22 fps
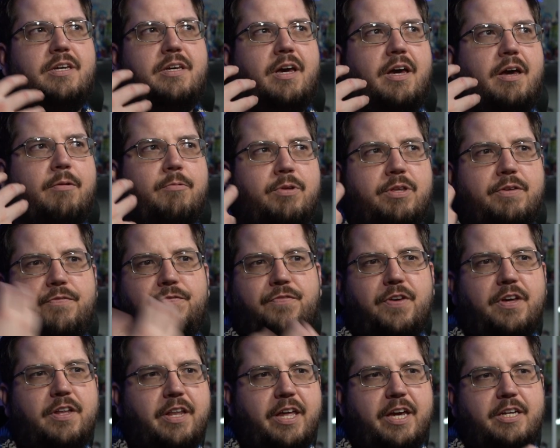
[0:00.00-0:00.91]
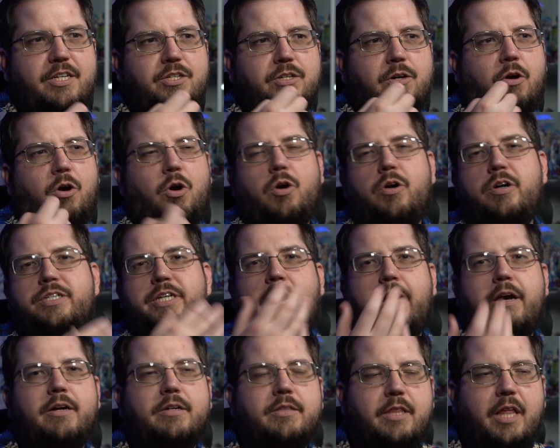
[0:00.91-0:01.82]
I really feel like her
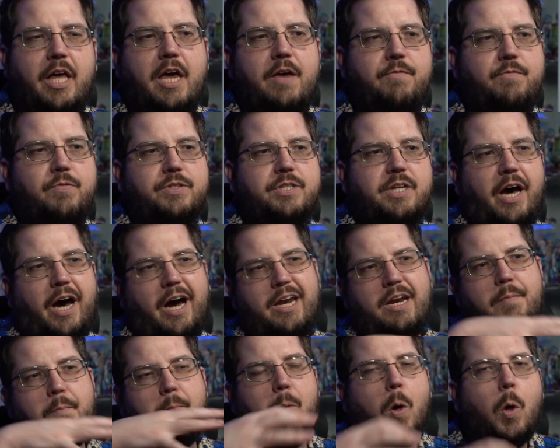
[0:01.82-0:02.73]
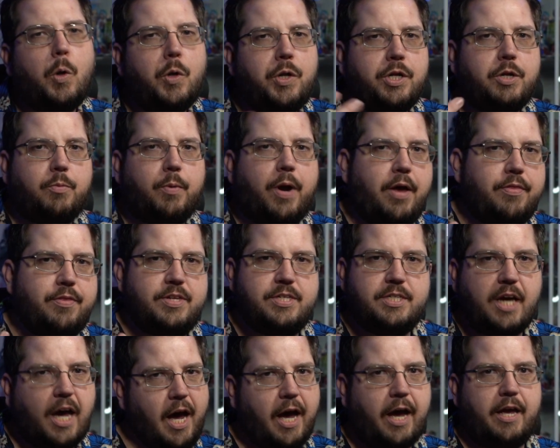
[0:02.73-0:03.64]
entire life was kind of molded around this
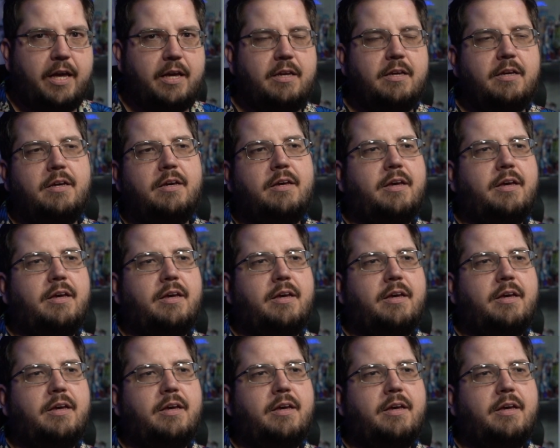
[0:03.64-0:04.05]
guy.